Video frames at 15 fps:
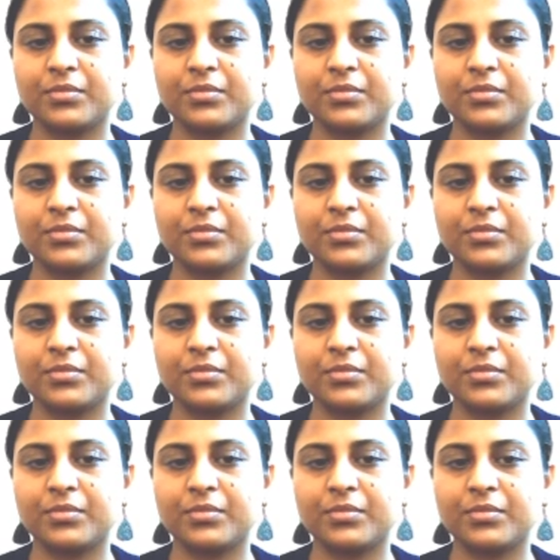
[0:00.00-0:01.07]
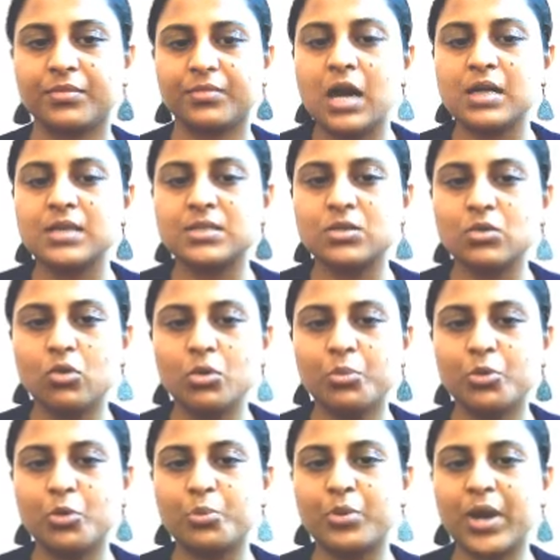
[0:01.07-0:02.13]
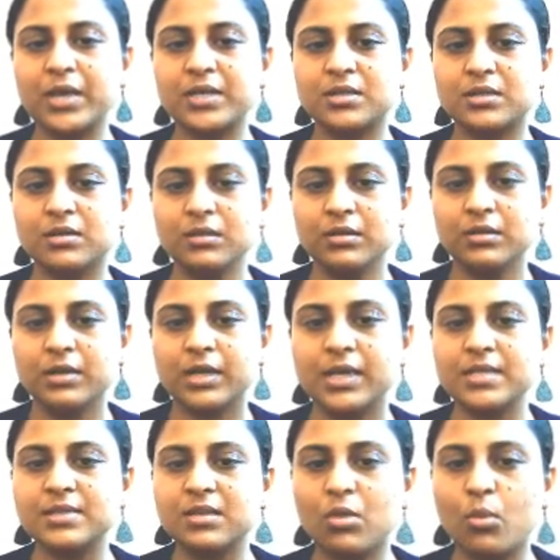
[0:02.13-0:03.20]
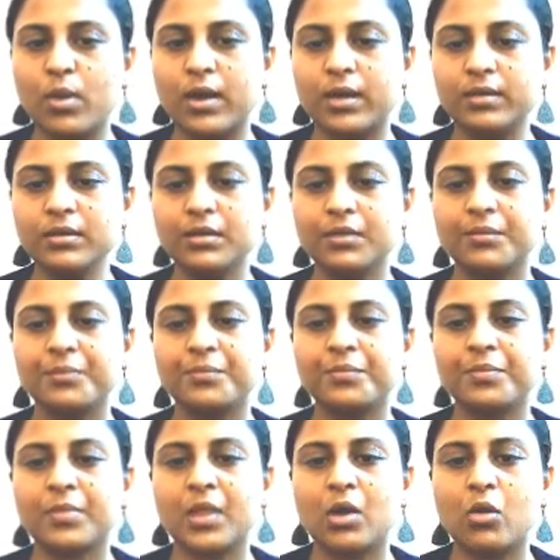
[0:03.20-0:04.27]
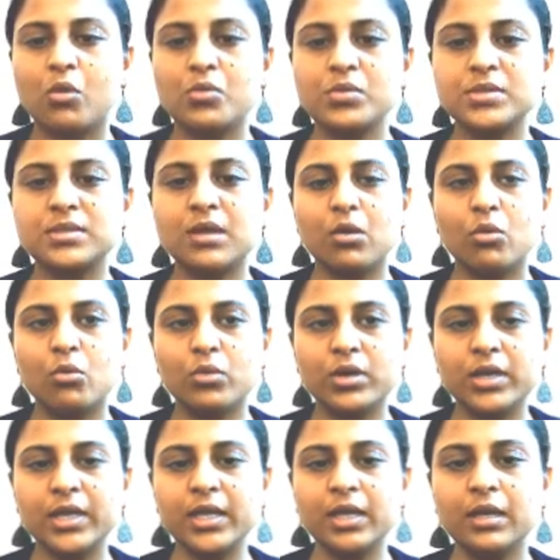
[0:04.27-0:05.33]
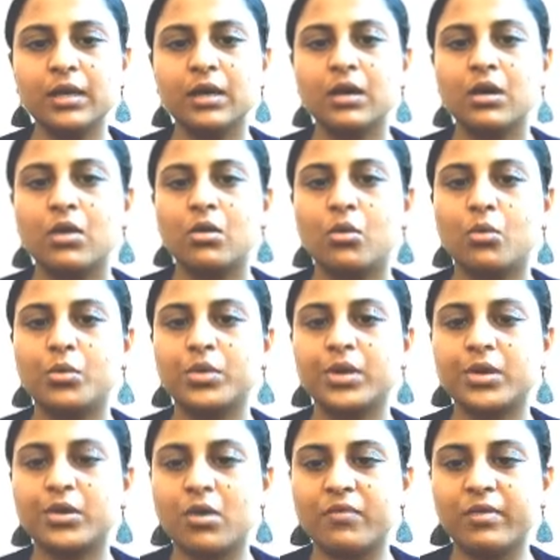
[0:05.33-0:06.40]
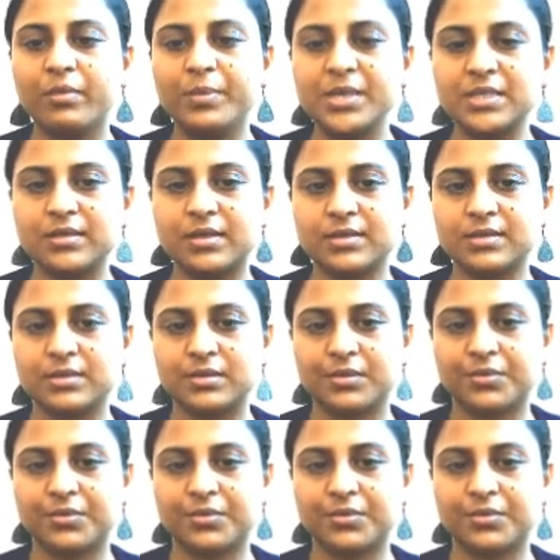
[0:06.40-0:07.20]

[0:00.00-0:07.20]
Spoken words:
Hence, a sole proprietor is the one who is the only owner of a business.